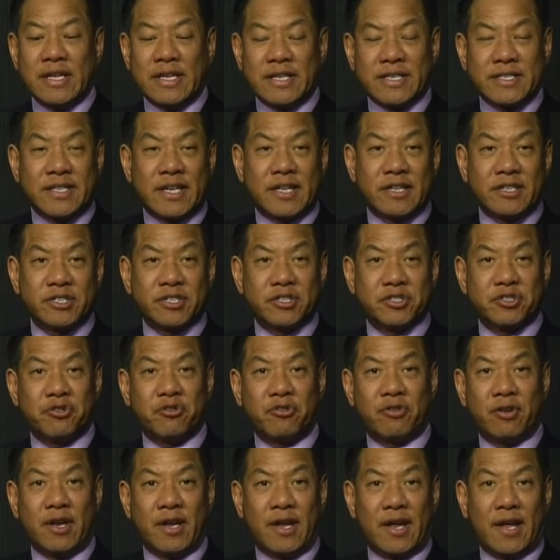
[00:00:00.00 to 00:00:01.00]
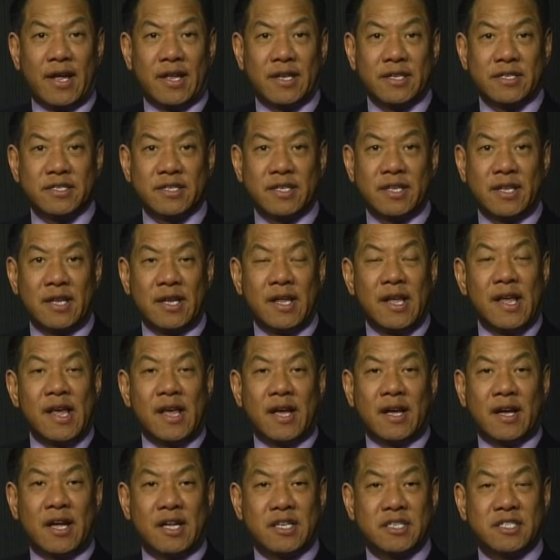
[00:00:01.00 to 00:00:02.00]
seller's attorney has the
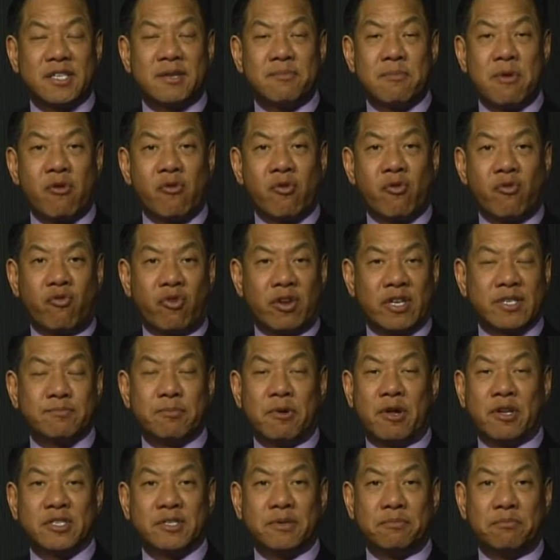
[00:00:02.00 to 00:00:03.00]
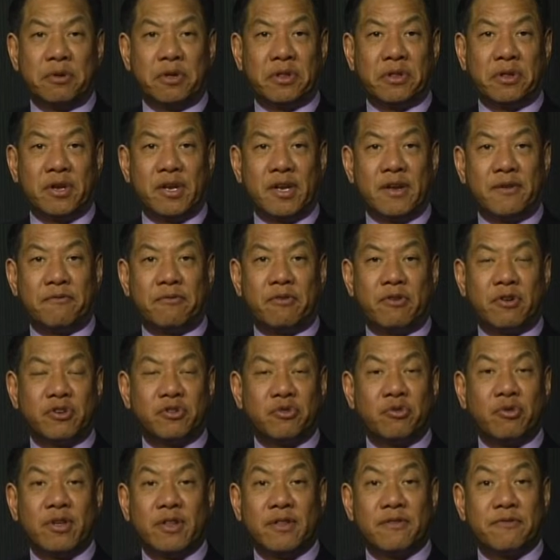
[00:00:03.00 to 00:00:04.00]
customary responsibility for
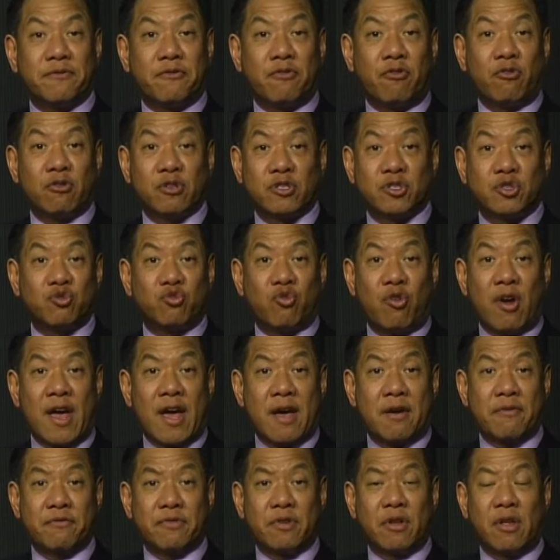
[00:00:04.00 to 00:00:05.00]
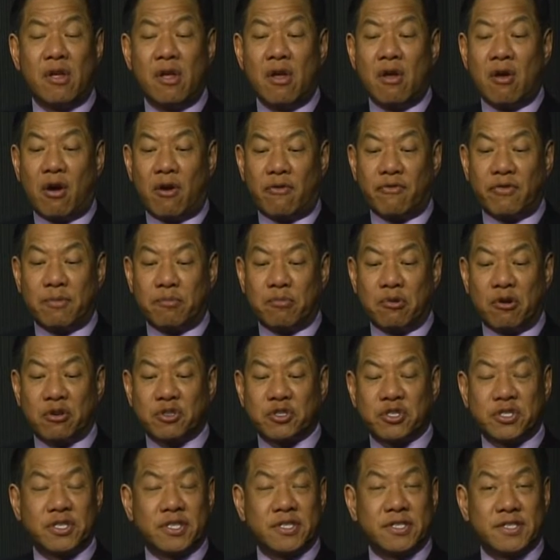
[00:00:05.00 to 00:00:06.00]
doing the first draft of the
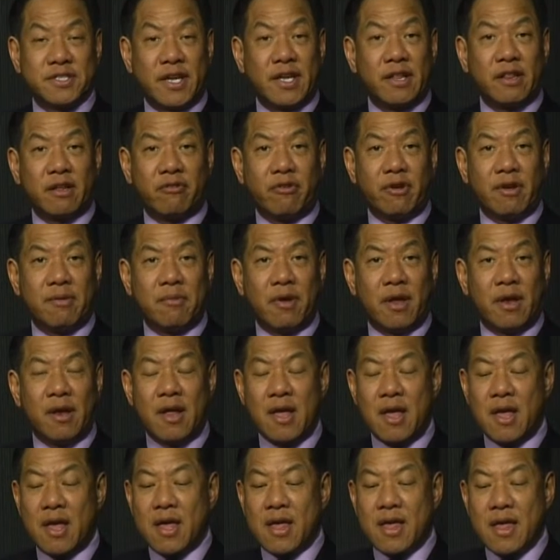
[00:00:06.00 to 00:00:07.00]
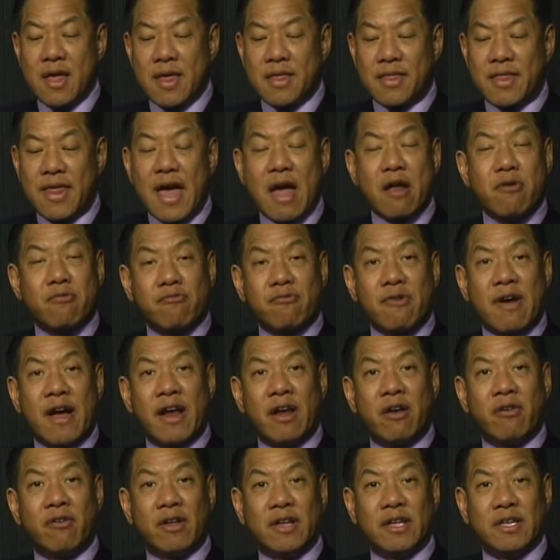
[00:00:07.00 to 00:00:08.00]
purchase and sale agreement, that
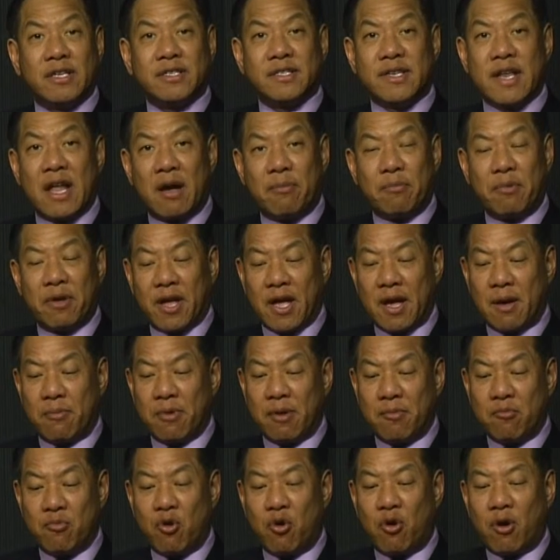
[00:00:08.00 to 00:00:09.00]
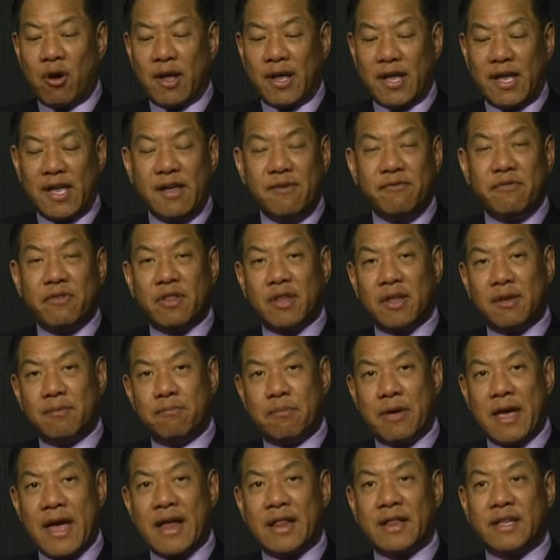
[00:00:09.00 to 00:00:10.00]
rider is now becoming more evenly
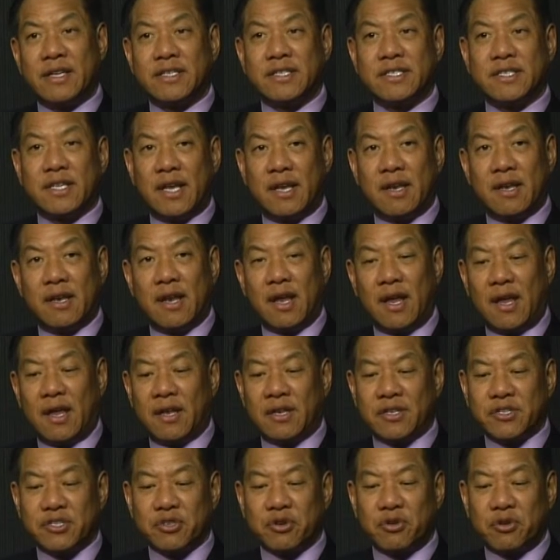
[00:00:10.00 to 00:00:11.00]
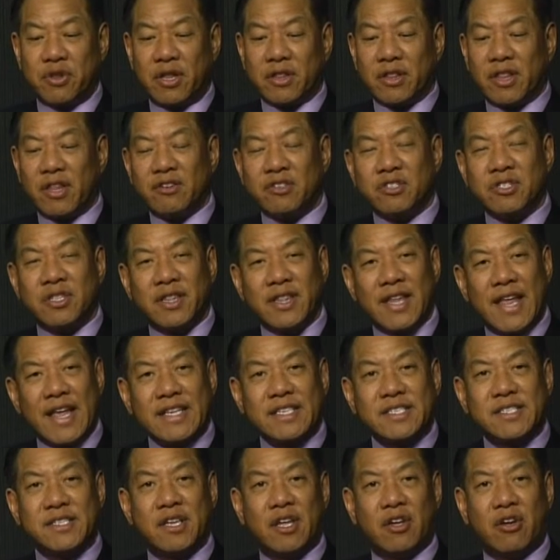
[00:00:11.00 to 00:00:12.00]
balanced, and so that there's
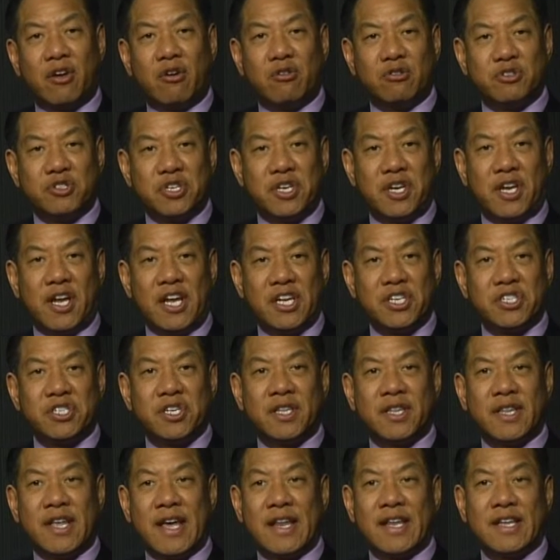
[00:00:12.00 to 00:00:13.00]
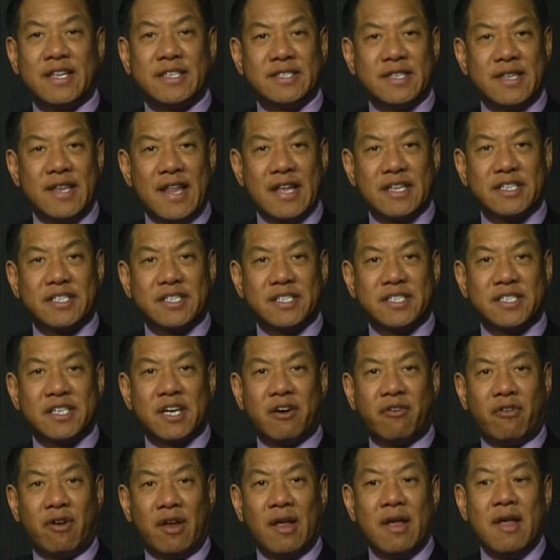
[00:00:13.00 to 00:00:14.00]
less negotiation that is
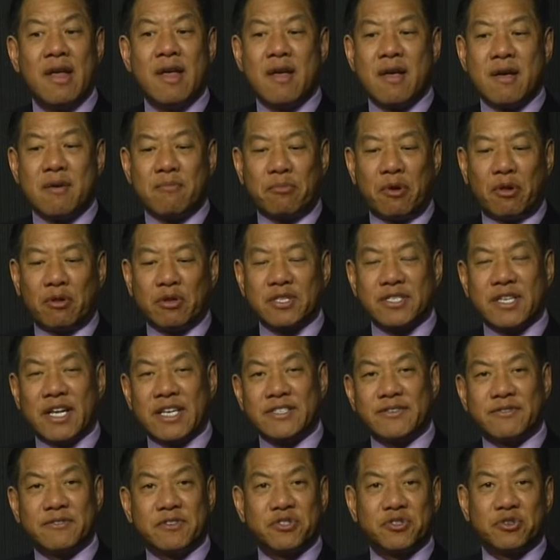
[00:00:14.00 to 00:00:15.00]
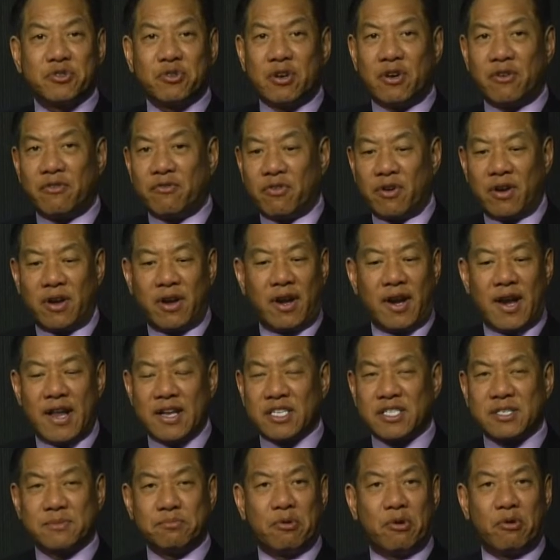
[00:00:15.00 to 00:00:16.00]
necessary. Both sides have sort of, in an
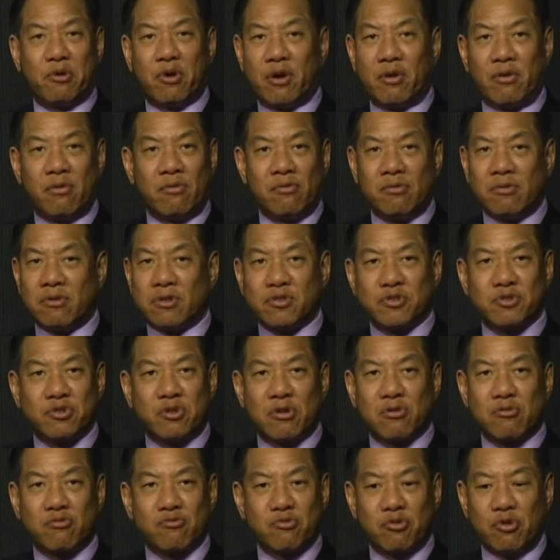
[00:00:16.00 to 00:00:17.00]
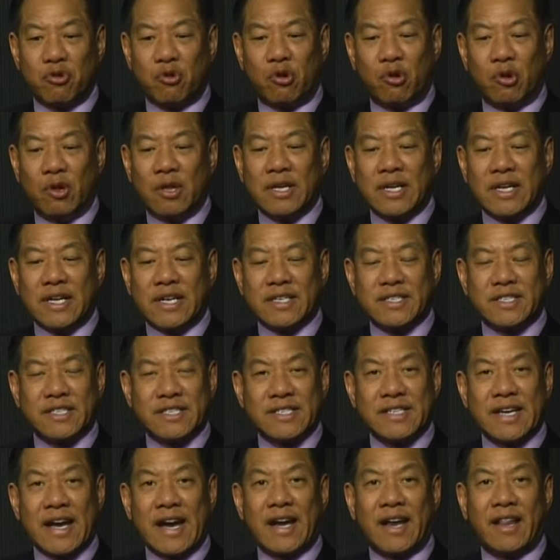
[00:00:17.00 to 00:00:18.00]
unspoken sort of rule,
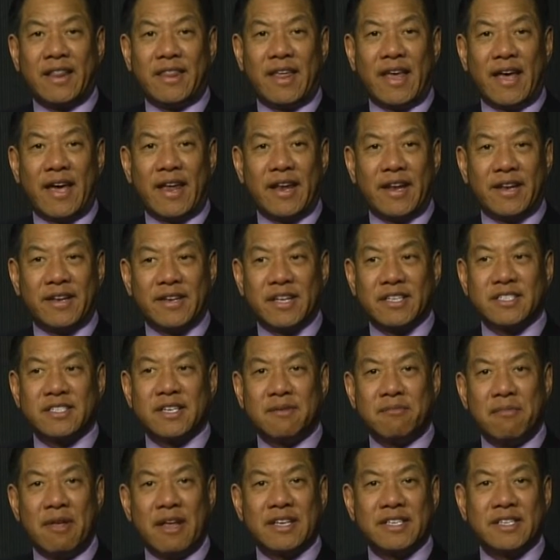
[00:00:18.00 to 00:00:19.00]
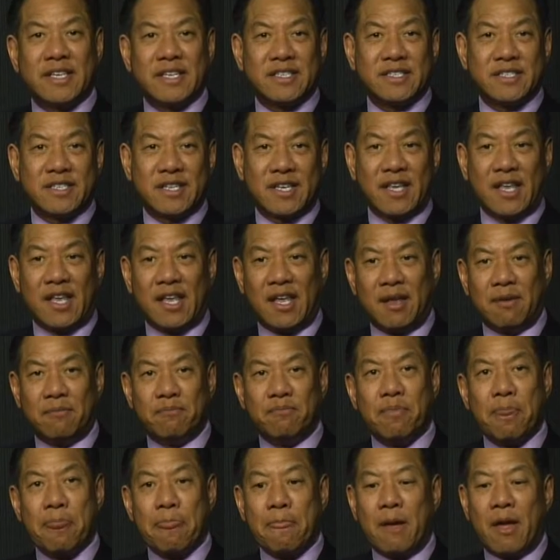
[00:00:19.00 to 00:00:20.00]
decided that it doesn't make sense to keep
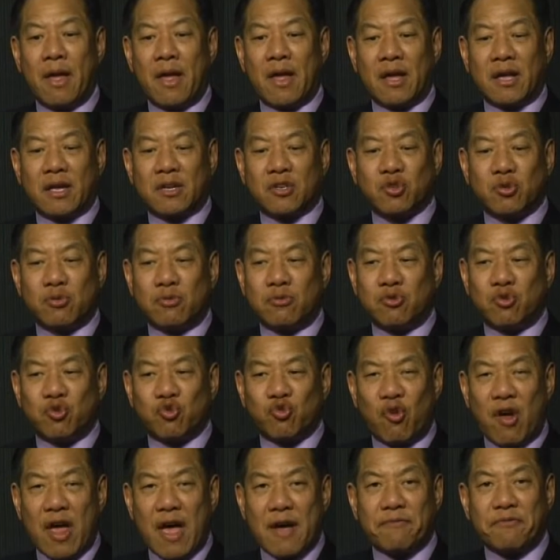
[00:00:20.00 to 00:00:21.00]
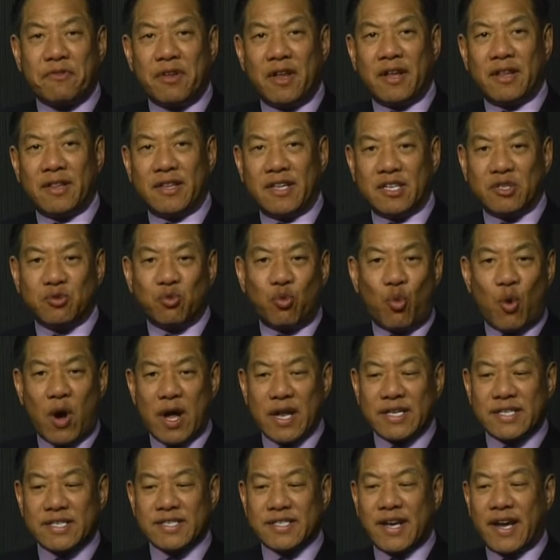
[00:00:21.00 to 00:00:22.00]
drafting these
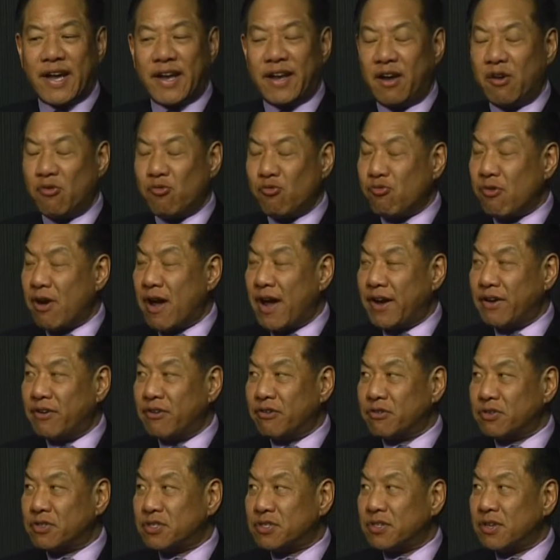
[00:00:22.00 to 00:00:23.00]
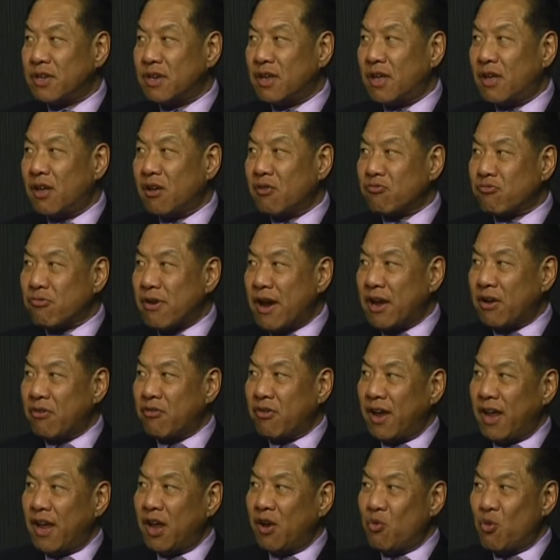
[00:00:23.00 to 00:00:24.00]
one-sided riders, rider
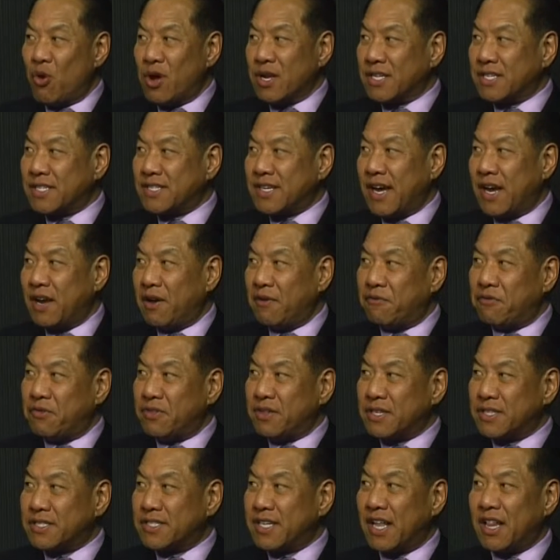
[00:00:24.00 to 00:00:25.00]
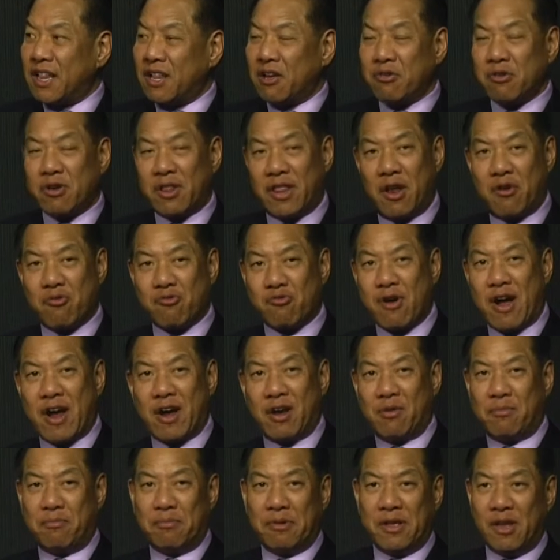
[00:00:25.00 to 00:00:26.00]
A one-sided for the seller, and then
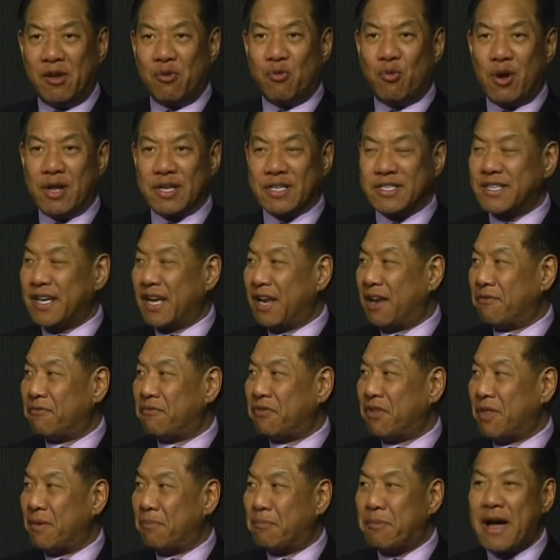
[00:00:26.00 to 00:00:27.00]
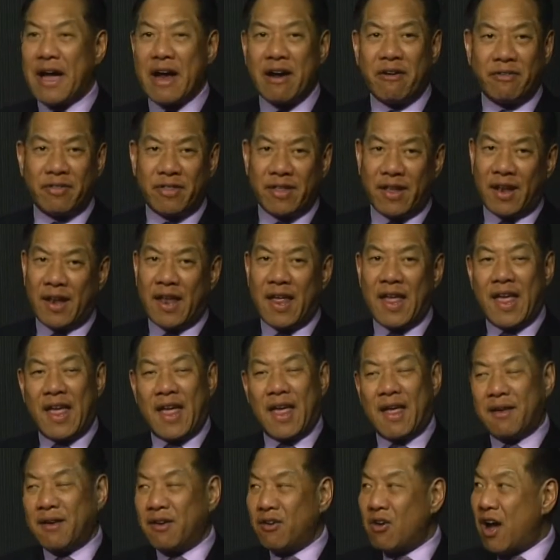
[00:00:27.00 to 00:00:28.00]
rider B one-sided for the buyer, and then
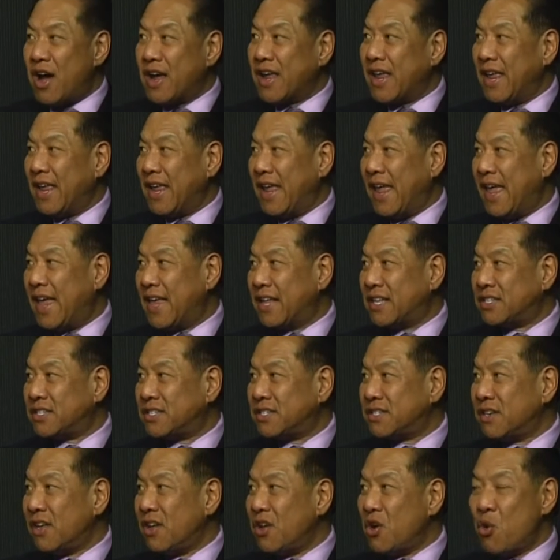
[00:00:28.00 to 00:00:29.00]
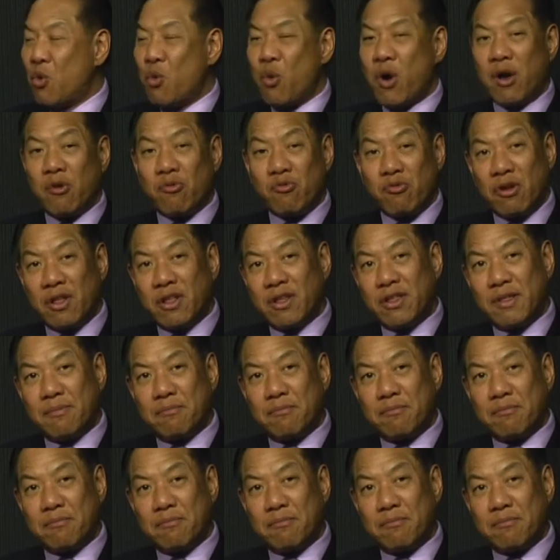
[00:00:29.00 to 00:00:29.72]
knocking heads when really the